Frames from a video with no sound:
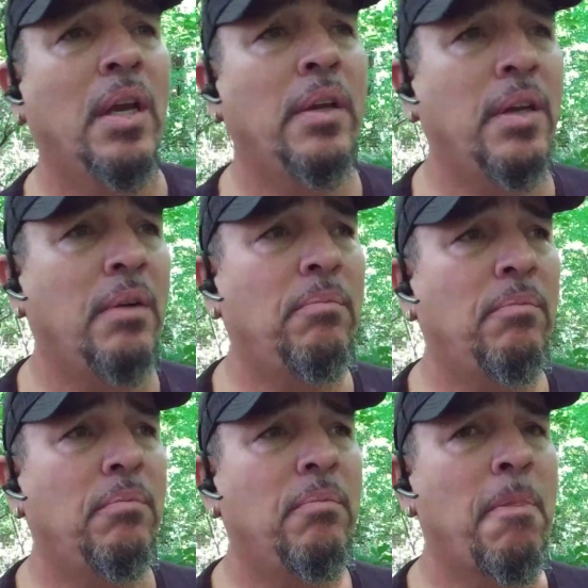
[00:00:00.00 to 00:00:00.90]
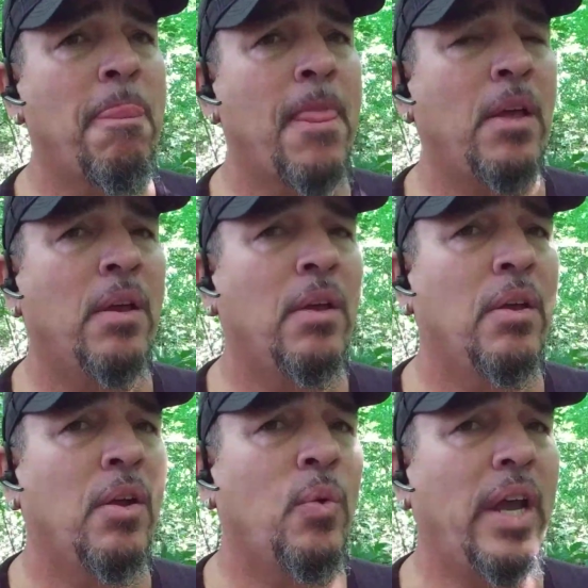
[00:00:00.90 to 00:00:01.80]
and
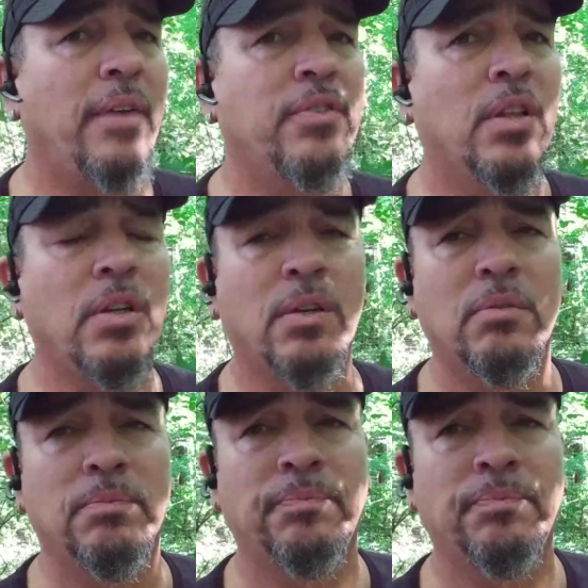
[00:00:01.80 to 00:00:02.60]
we have to learn.